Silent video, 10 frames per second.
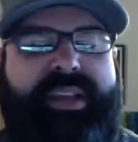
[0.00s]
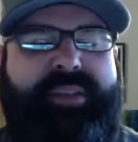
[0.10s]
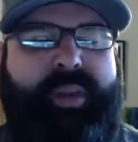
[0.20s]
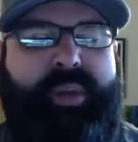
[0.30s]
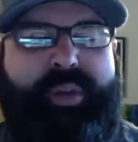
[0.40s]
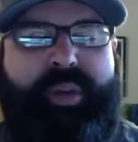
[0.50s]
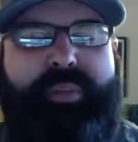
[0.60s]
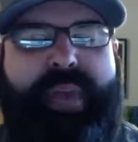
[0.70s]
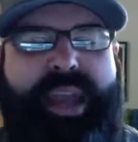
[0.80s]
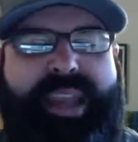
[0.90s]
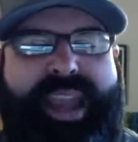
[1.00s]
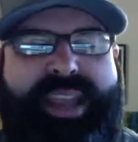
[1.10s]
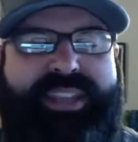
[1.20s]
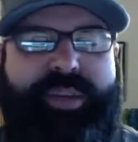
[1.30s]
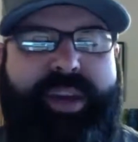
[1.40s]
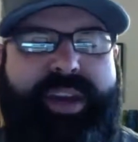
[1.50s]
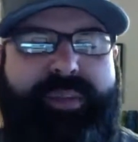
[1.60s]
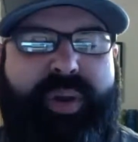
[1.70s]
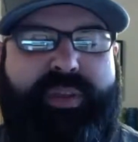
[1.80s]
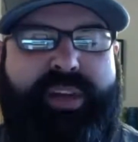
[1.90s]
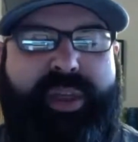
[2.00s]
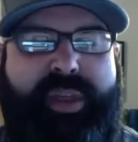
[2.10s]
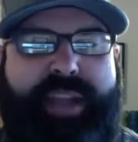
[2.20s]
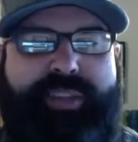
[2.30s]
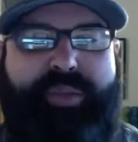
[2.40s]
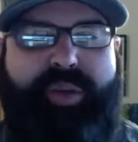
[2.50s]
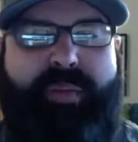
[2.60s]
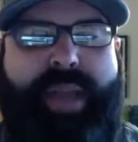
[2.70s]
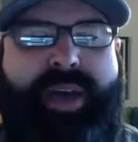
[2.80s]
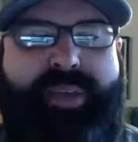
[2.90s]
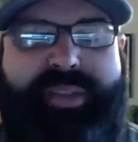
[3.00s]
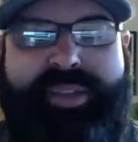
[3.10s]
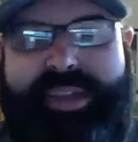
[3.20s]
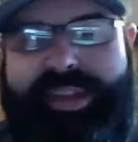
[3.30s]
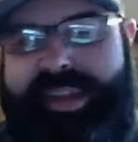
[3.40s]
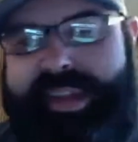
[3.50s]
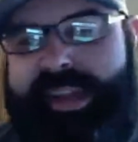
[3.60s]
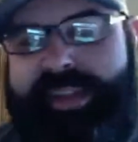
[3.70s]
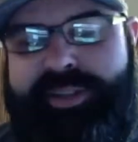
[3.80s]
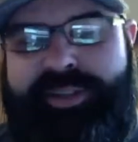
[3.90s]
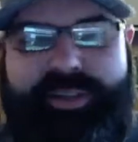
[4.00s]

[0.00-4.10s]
but we're doing a podcast, so we're composing our thoughts through our mouth, and